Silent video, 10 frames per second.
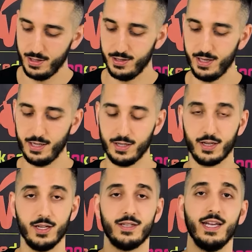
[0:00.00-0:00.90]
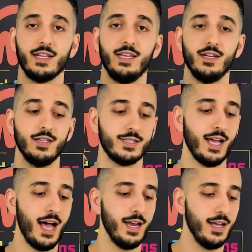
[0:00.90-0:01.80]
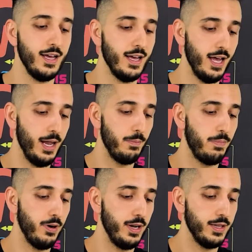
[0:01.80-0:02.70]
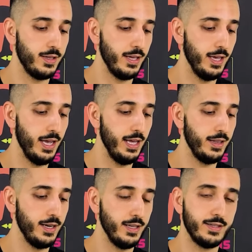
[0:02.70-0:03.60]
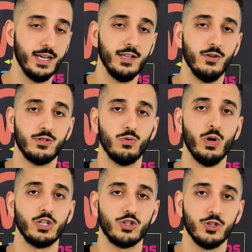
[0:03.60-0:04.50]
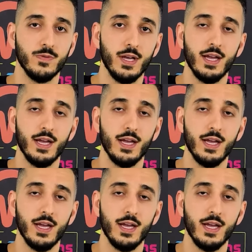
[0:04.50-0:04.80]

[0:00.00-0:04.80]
and then you're going to take the other side and put it in the Nintendo Switch.